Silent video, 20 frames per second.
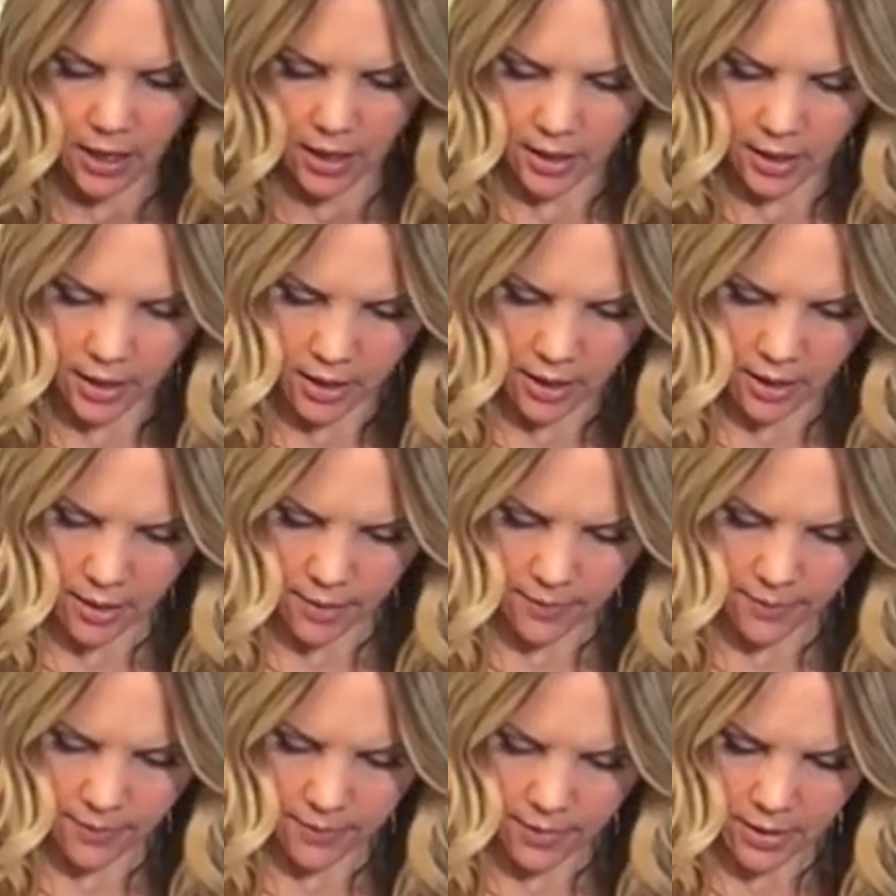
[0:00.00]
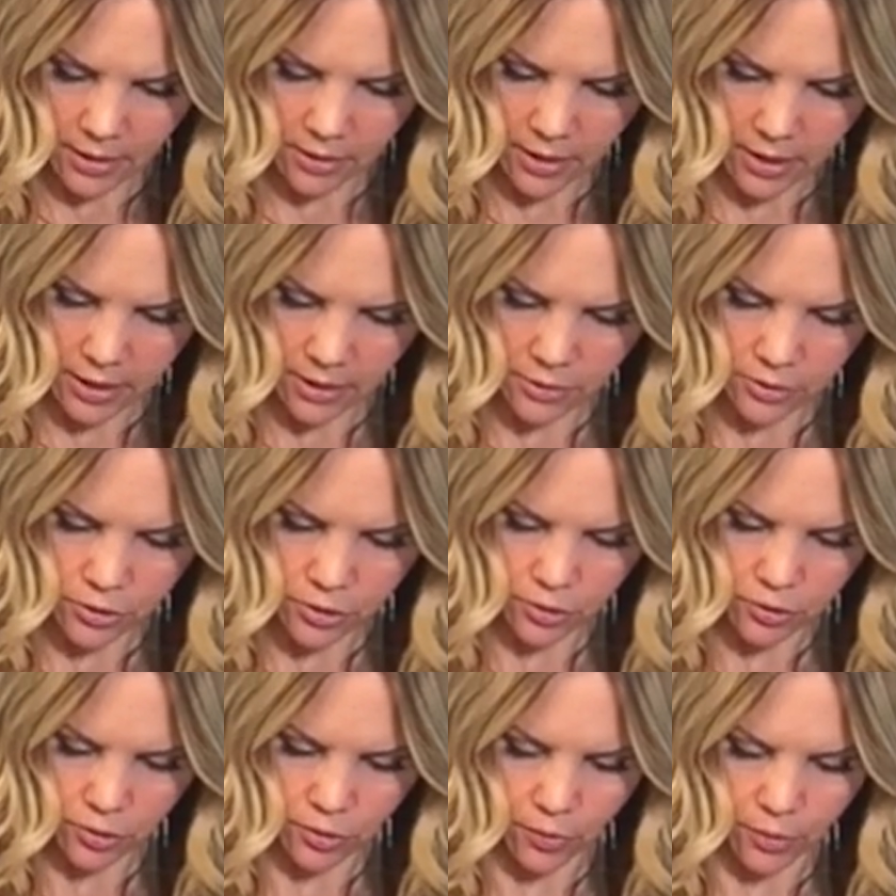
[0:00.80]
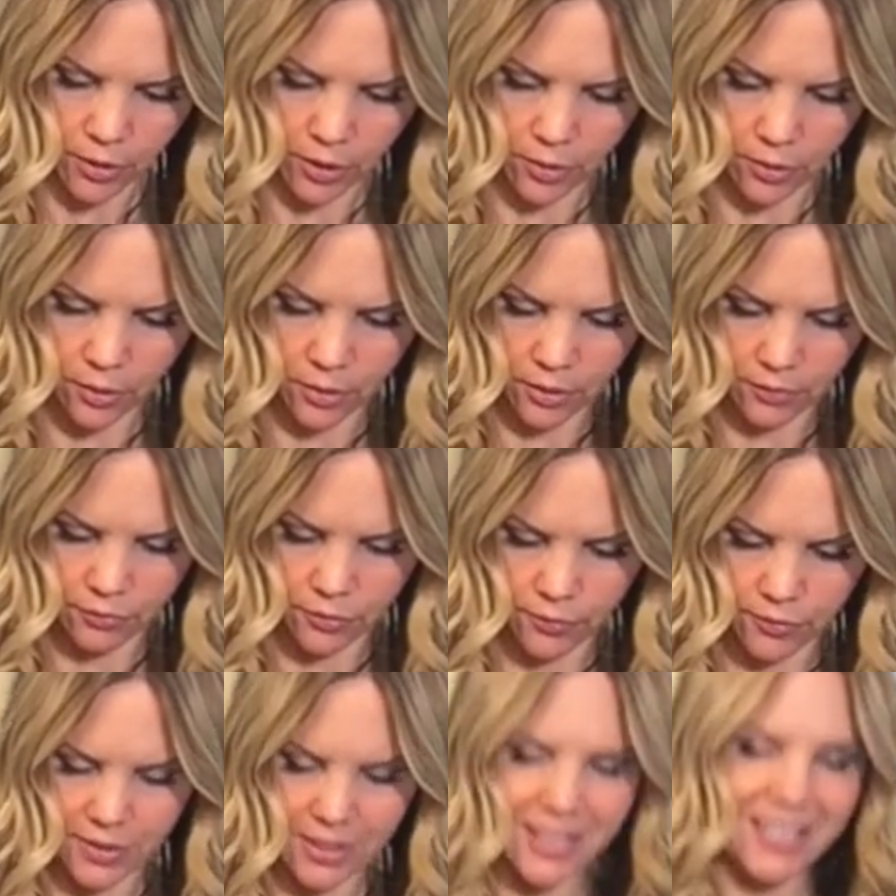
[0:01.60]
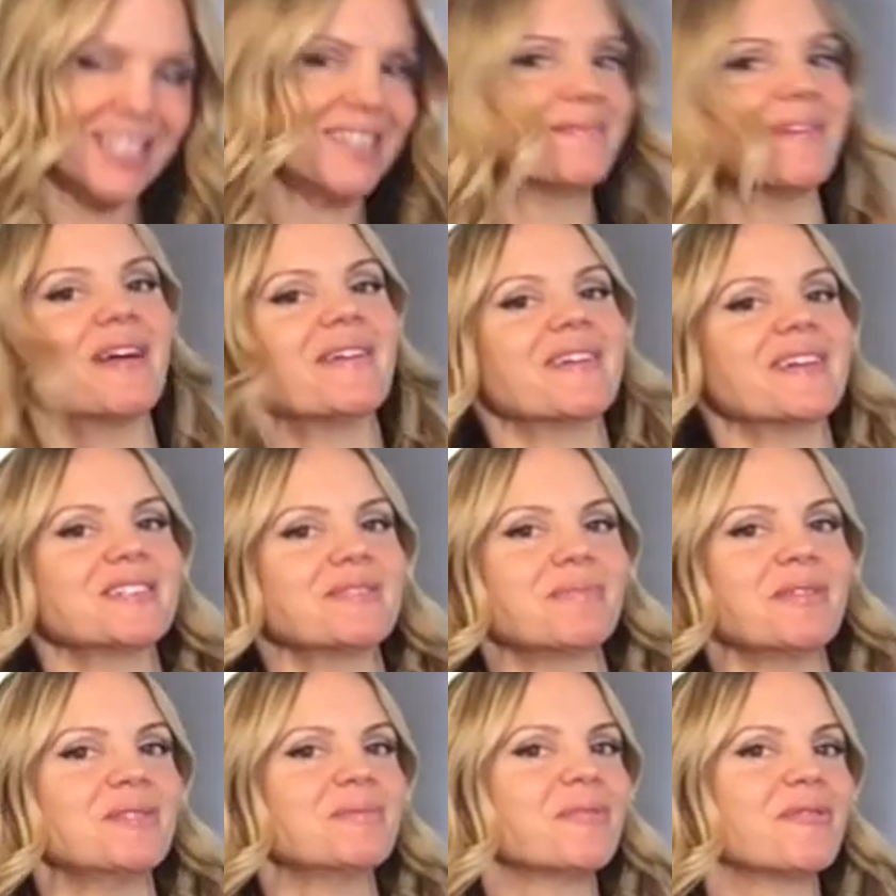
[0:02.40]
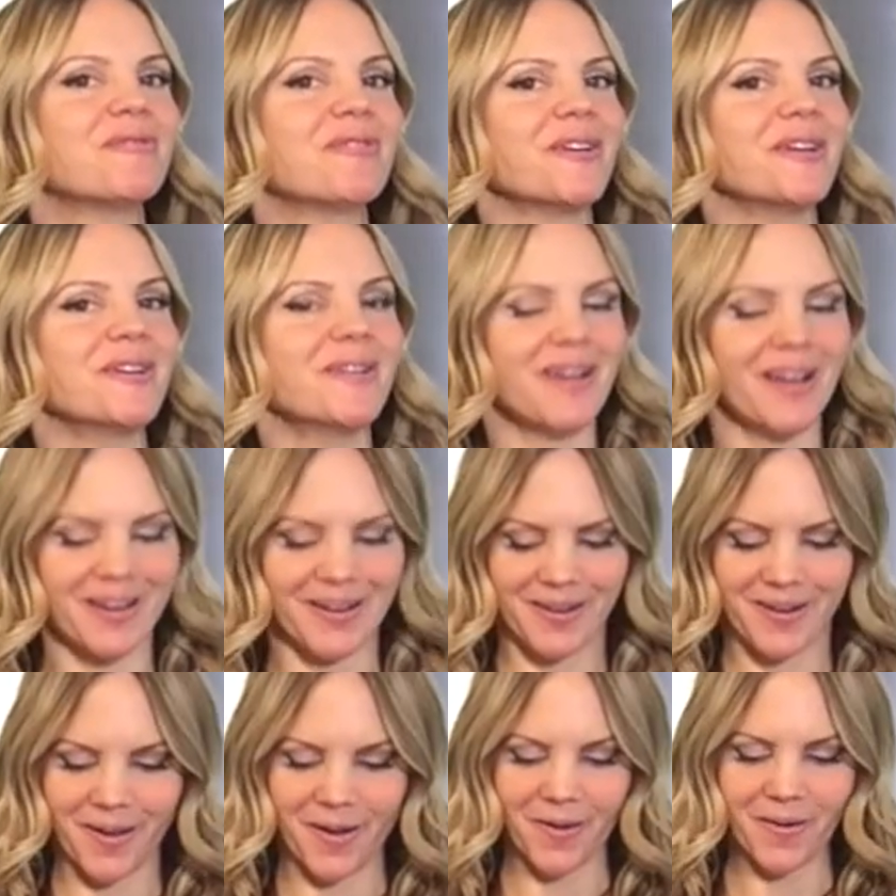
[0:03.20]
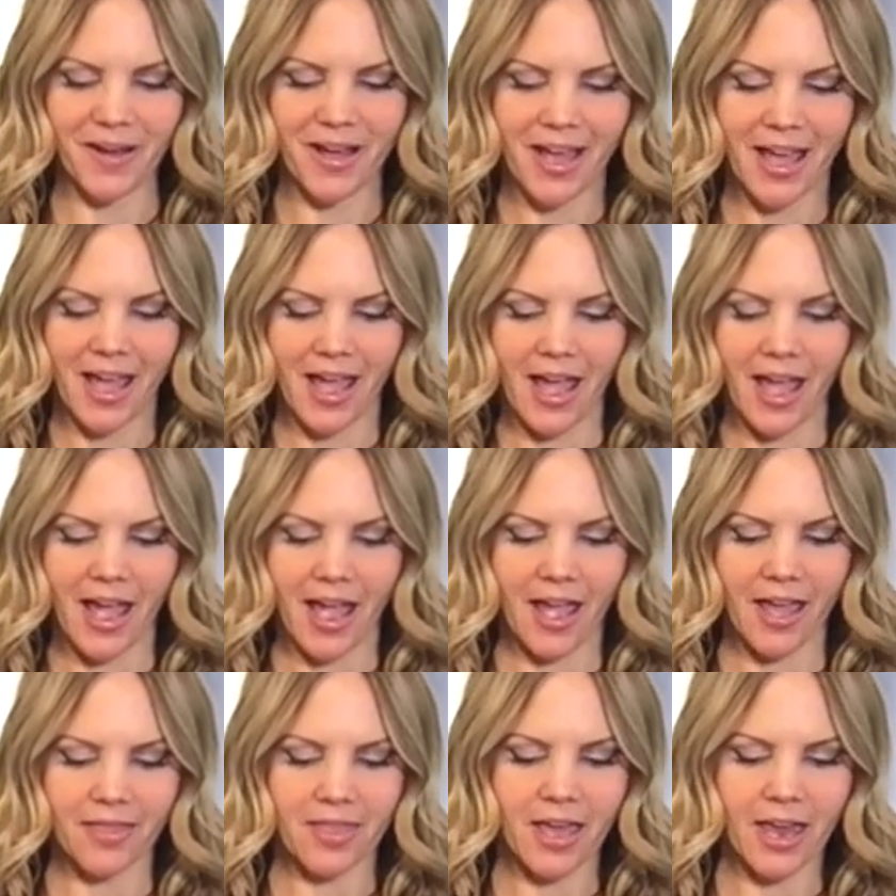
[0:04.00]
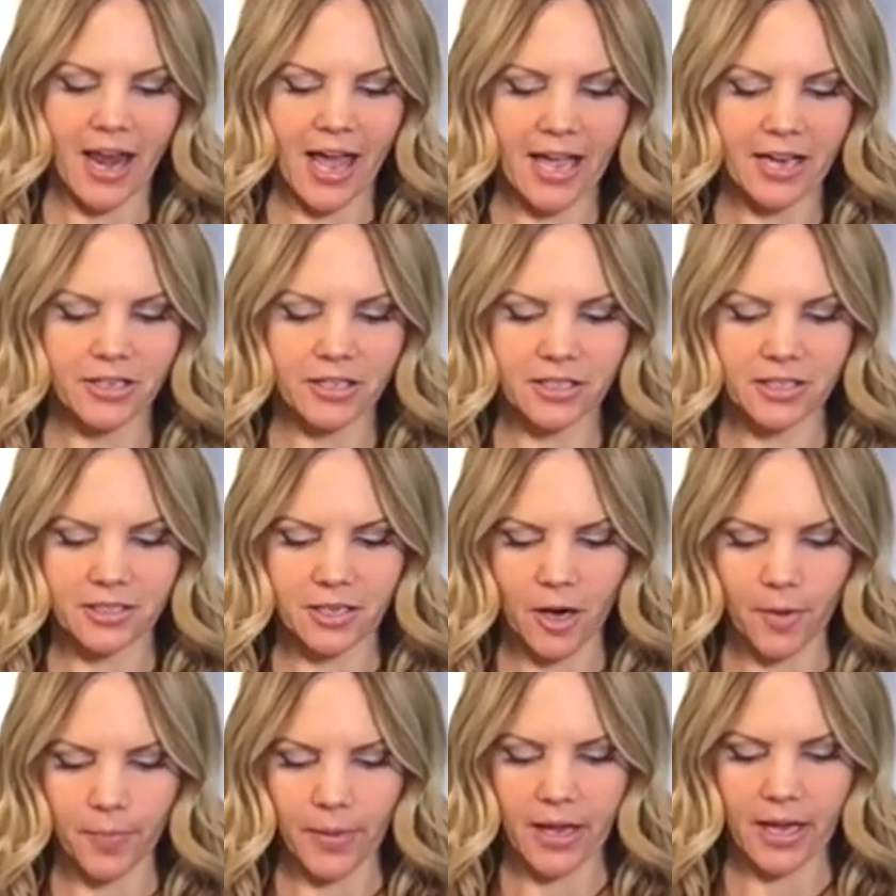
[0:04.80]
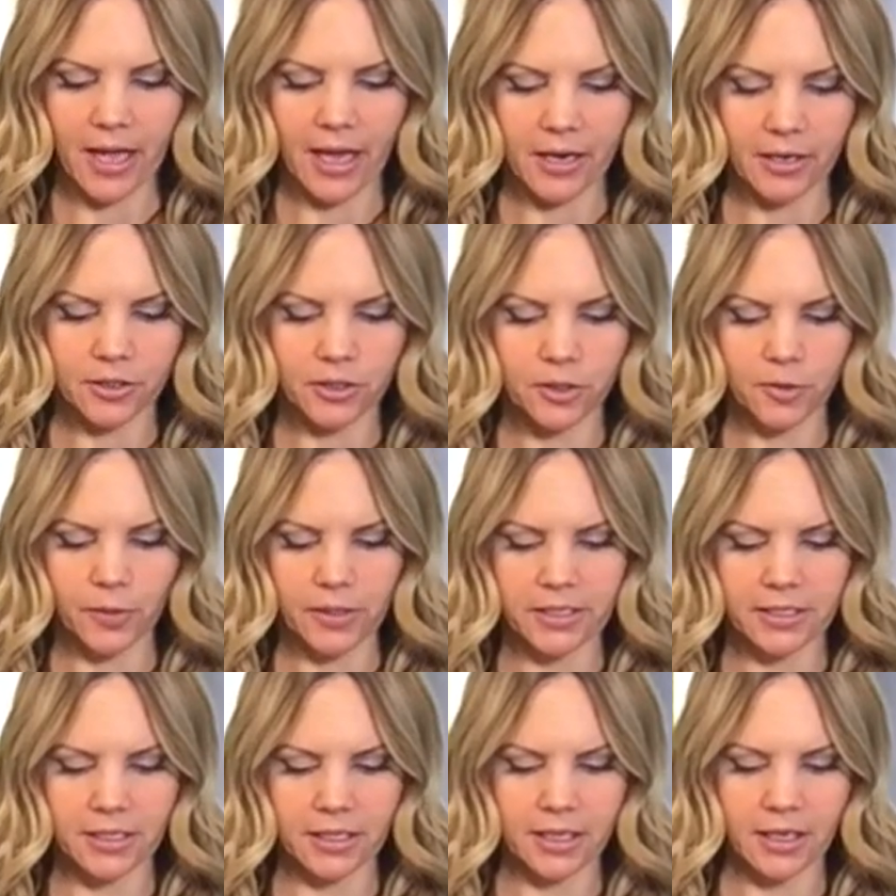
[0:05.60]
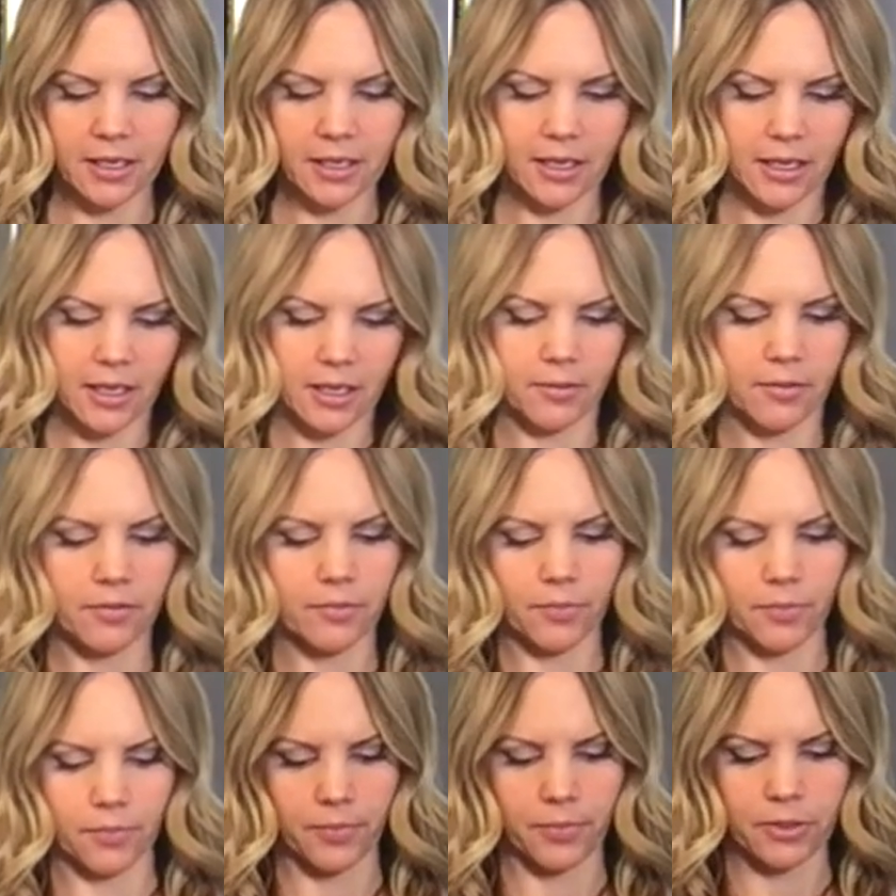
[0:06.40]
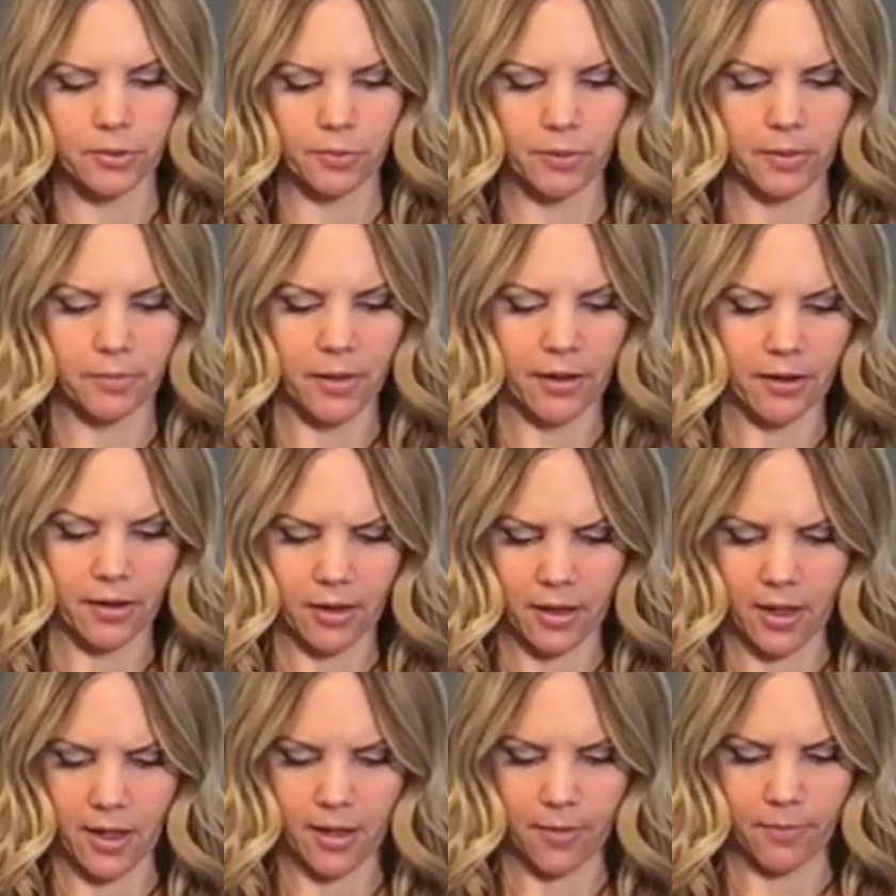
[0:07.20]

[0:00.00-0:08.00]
I'll kind of show you, and if you've seen my recipes before, you kind of know. And then I just start by kind of squeezing it in between my